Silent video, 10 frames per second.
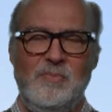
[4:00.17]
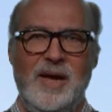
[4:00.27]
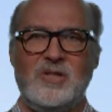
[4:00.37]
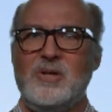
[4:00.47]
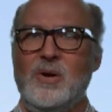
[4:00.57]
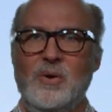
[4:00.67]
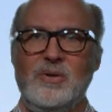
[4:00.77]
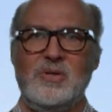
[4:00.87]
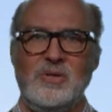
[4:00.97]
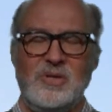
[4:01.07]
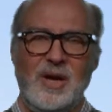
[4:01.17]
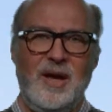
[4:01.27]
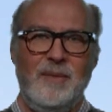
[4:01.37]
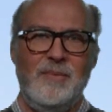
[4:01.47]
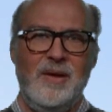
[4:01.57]
Max Cohodas'
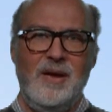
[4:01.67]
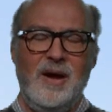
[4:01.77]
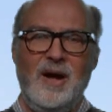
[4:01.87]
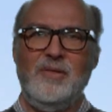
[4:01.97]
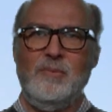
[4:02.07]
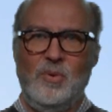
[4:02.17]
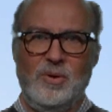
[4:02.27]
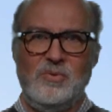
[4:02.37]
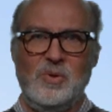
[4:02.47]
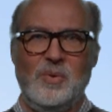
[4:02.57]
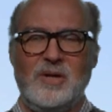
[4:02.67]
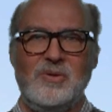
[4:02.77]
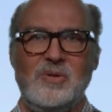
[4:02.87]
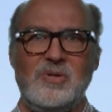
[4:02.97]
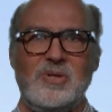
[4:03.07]
time on the board of
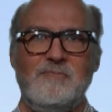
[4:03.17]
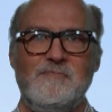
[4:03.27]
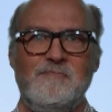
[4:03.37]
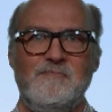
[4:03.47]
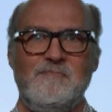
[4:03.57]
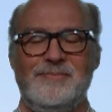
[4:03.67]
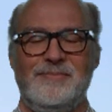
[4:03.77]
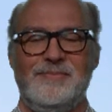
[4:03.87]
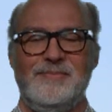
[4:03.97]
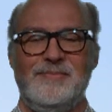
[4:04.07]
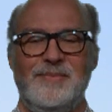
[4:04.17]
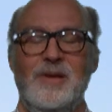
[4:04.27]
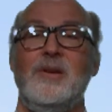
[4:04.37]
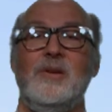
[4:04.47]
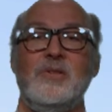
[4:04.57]
directors.
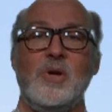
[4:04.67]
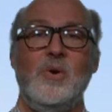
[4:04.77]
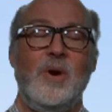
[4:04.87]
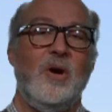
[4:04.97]
So I